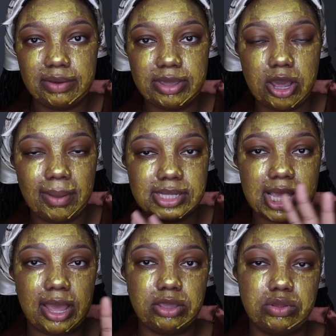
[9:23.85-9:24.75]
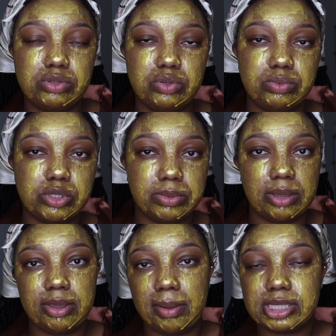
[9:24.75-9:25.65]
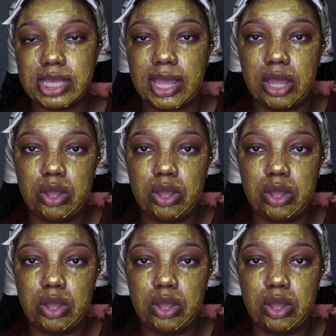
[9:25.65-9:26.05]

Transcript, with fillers: Can we go back to how YouTube used to be? Can we go back to